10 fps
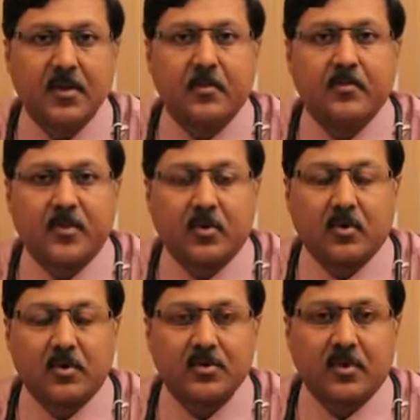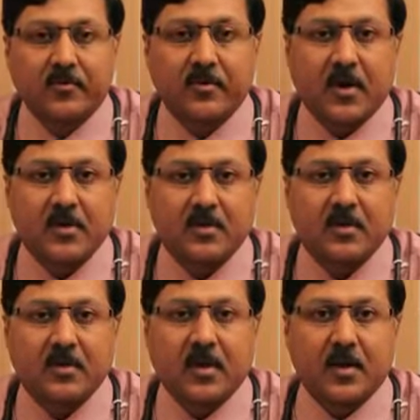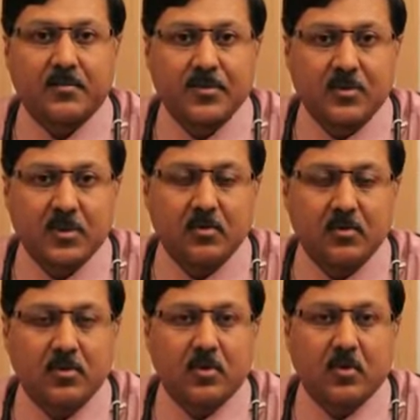because of either absolute